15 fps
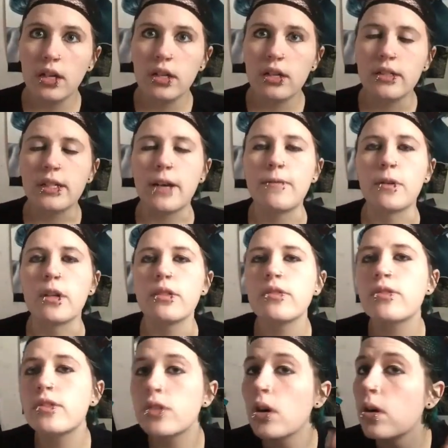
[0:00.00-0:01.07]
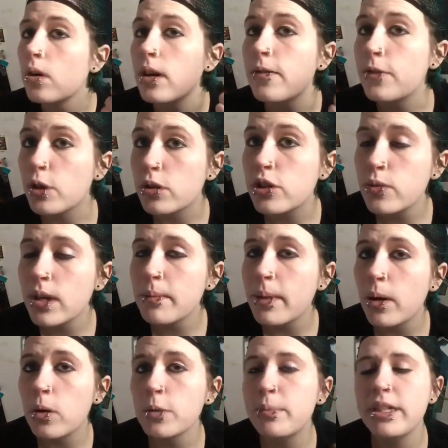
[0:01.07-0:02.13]
divert. So if you're doing my
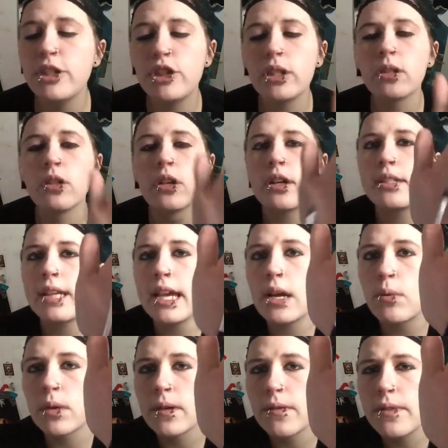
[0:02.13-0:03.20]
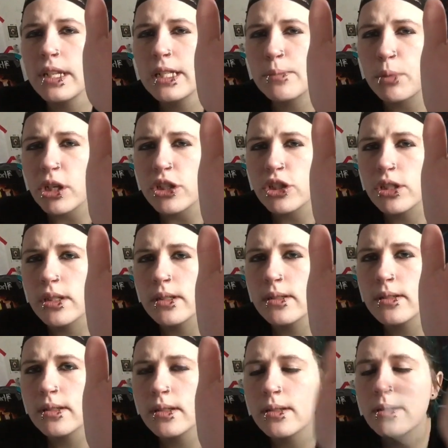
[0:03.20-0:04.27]
old PG look, take one of these
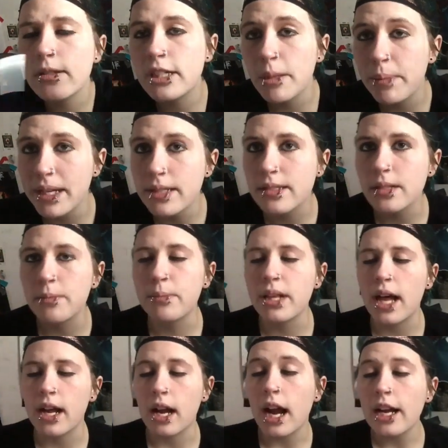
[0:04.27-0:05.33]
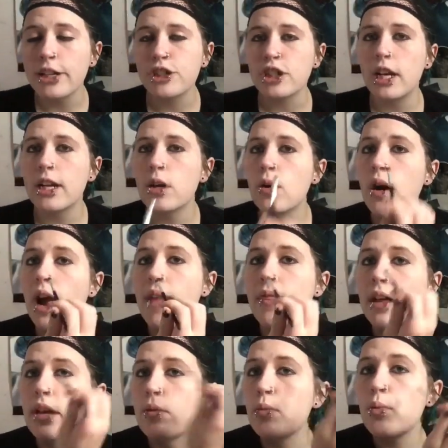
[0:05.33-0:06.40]
brushes, dip it in some black eyeshadow, and
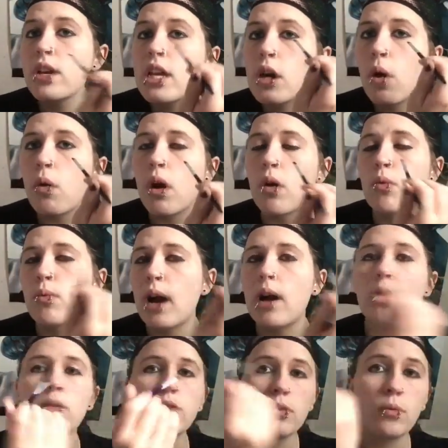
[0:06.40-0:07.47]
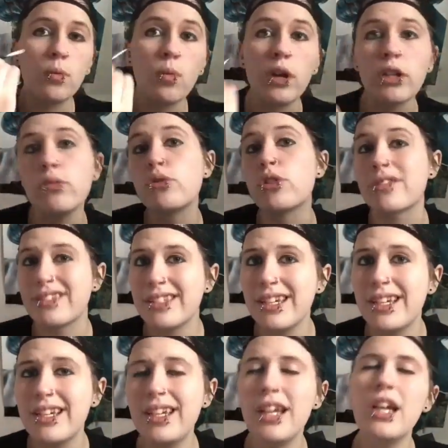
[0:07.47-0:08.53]
then re-go around what you just
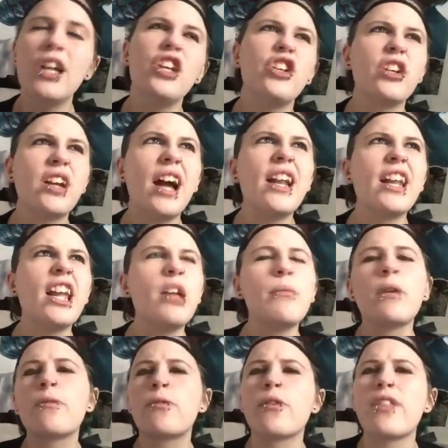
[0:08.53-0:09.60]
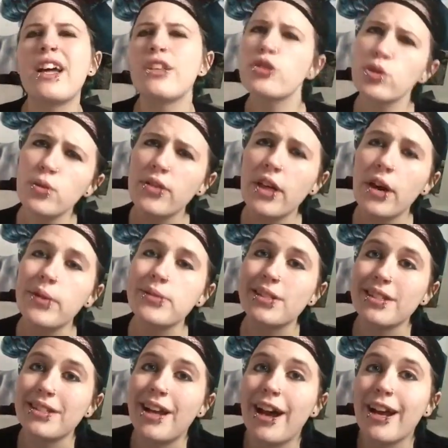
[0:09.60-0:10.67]
did. You're kind of aiming for that
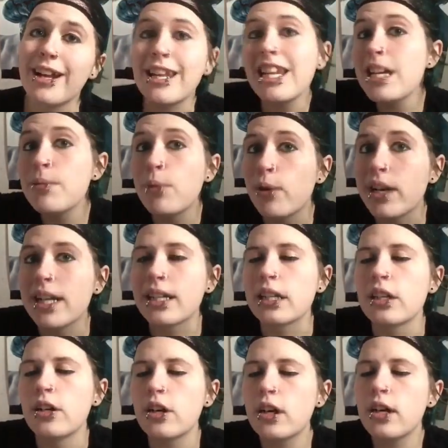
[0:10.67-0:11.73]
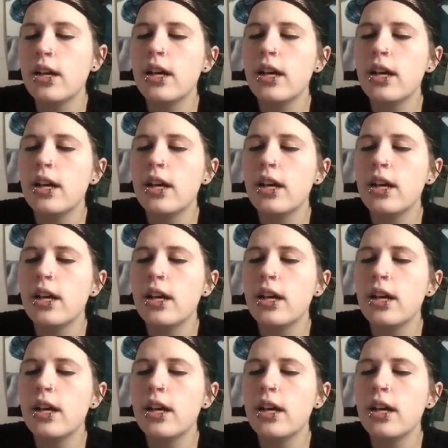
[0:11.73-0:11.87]
2009 emo kid look.